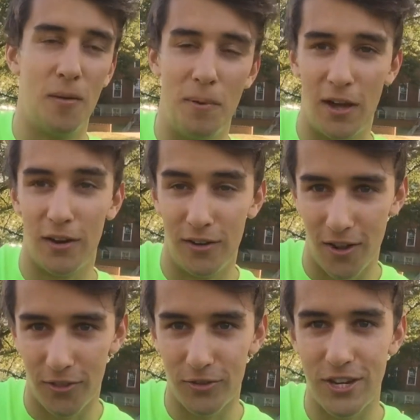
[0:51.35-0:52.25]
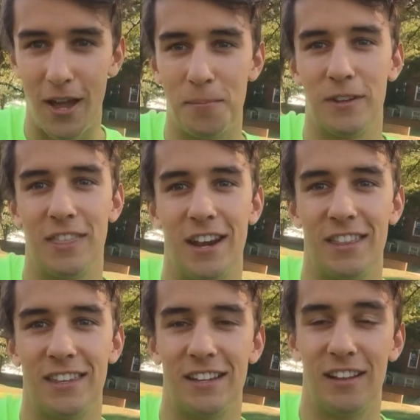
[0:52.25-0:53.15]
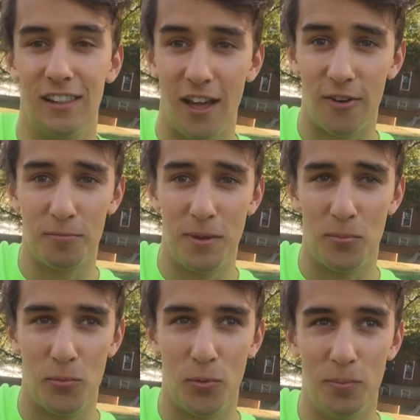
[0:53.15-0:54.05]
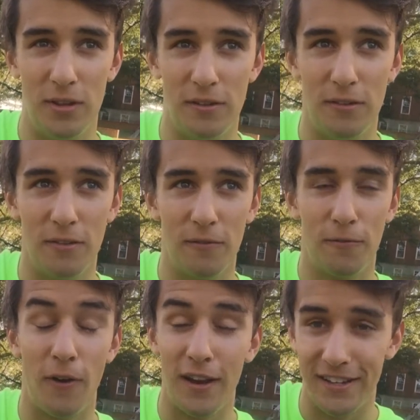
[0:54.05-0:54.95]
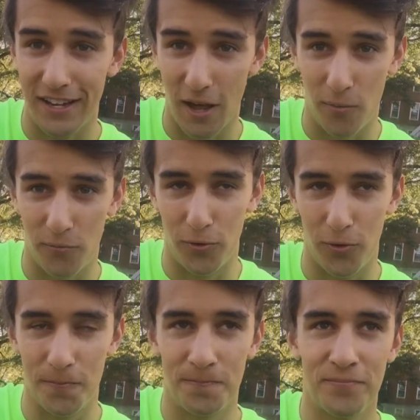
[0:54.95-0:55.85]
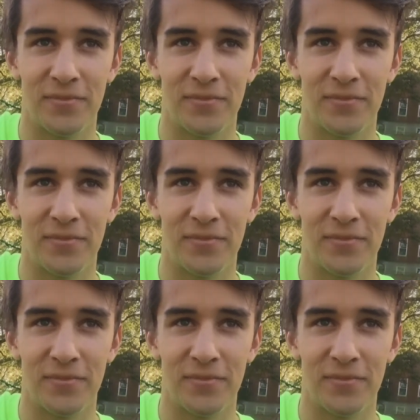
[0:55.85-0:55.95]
about another topic that I think a lot of people will be finding helpful,